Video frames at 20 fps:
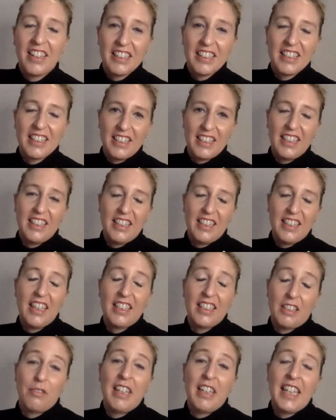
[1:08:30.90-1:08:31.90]

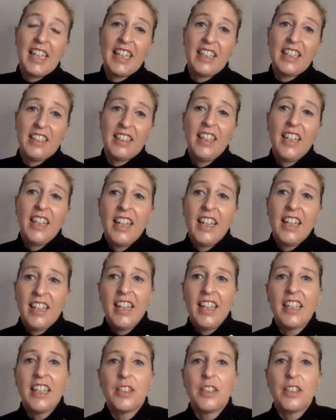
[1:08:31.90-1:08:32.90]
it's really
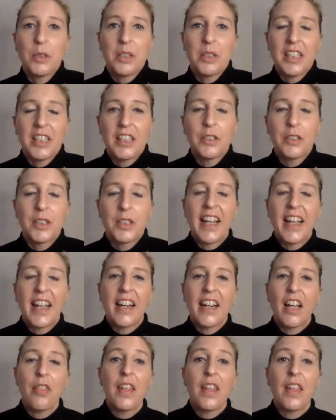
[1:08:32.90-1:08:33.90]
interesting you say that,
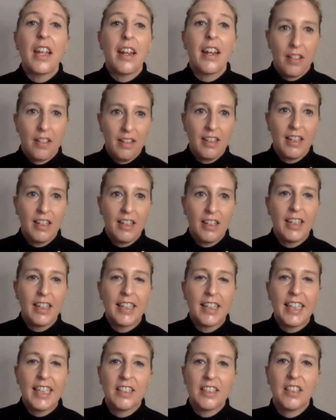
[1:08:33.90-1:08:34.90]
and I think,
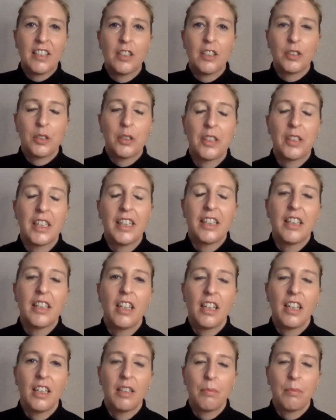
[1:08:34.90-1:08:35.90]
and Lisa touched on it
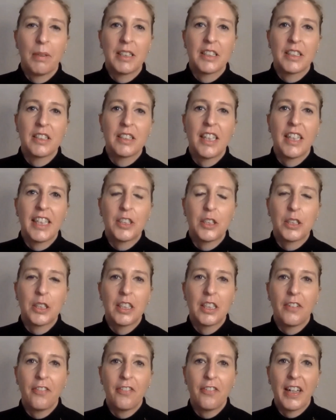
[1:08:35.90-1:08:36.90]
in her
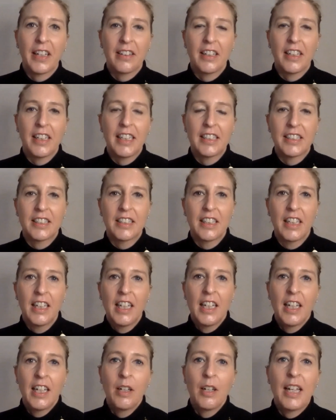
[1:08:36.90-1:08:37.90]
presentation, the fact that it's
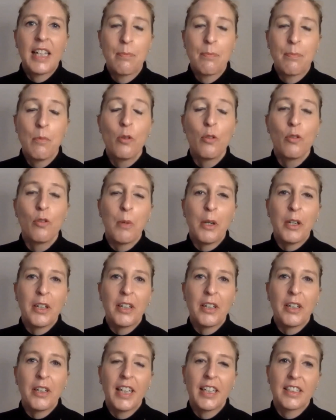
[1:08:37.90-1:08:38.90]

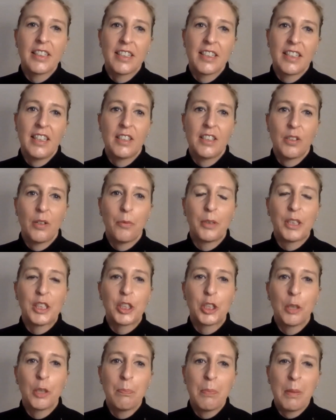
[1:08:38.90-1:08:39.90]
movement, it's that
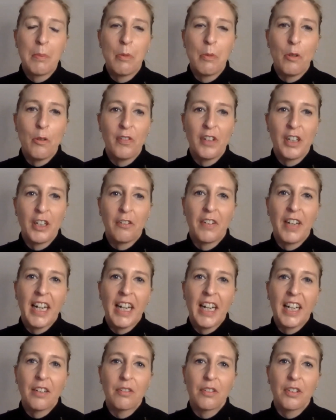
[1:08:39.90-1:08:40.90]
we should be moving
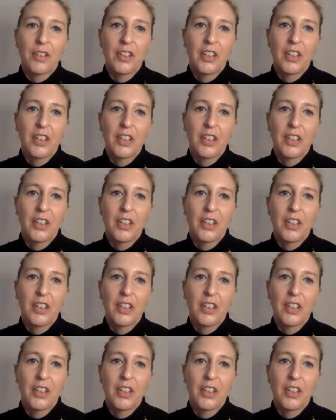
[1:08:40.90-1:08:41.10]
around,